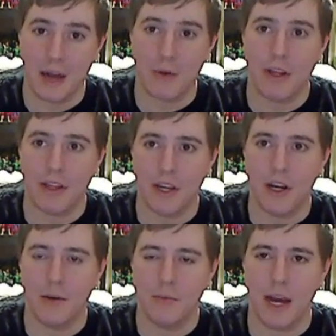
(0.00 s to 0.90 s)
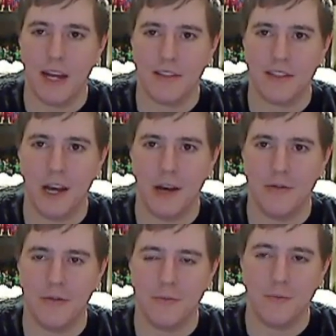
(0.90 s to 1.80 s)
that right there by
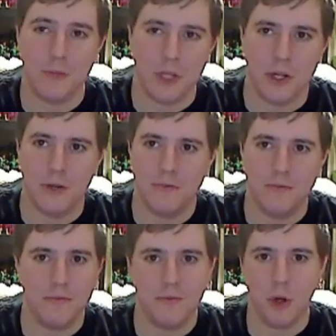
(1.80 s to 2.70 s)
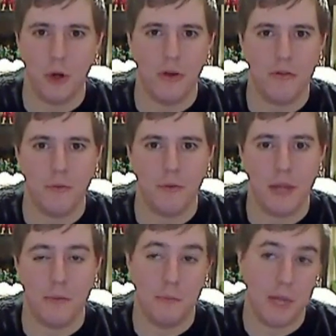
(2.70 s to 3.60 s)
itself, you know, don't know if
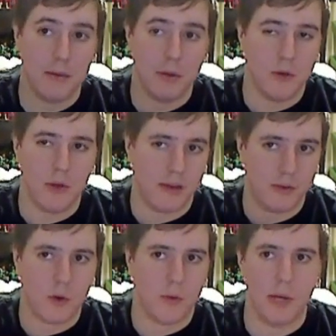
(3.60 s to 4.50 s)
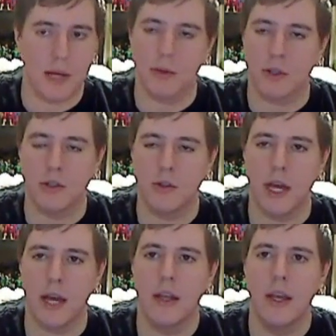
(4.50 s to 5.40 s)
they'd be able to do that, if Rick would be able to do
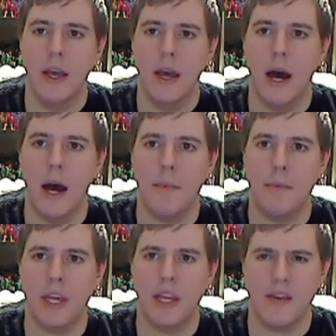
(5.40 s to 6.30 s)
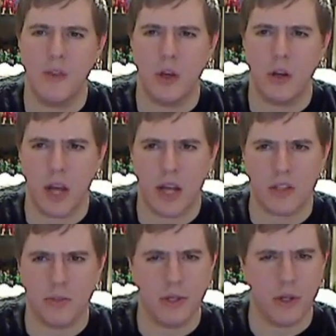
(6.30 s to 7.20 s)
that. Um, but they definitely could have gotten
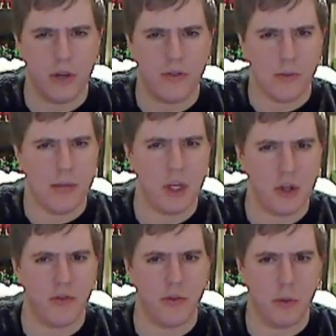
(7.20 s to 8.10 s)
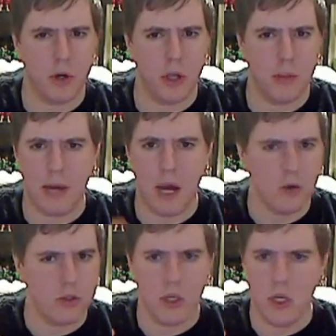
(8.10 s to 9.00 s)
some good information from Merle
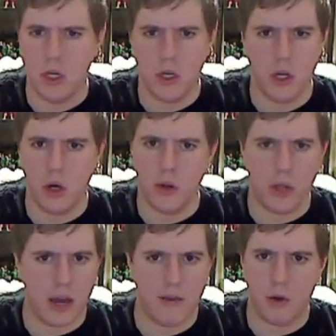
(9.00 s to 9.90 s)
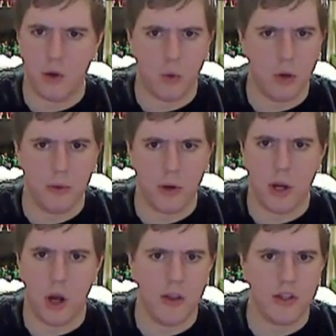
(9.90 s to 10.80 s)
about, you know, the governor,
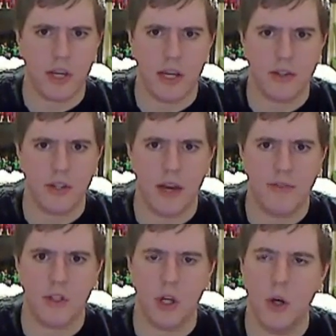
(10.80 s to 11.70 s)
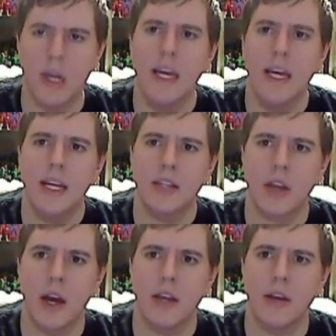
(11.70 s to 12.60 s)
Woodbury, all this kind of stuff. So it's
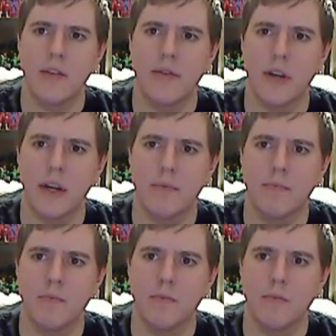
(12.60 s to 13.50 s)
kind of um,